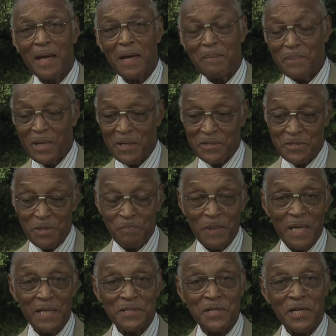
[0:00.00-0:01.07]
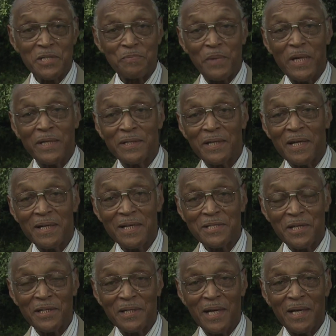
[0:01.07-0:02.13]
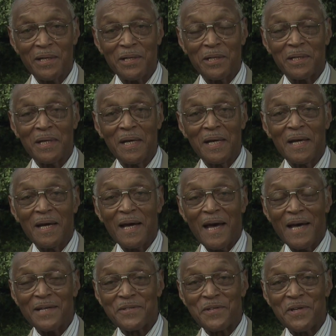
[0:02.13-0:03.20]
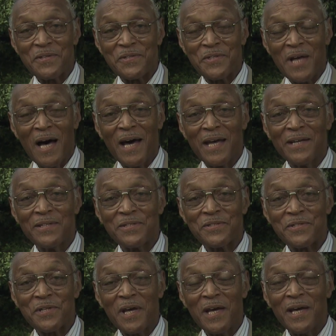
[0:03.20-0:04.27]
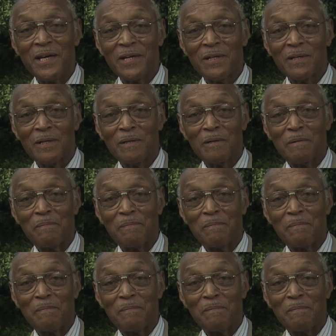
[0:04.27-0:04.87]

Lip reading: because the place has been designated as Zion's Hill.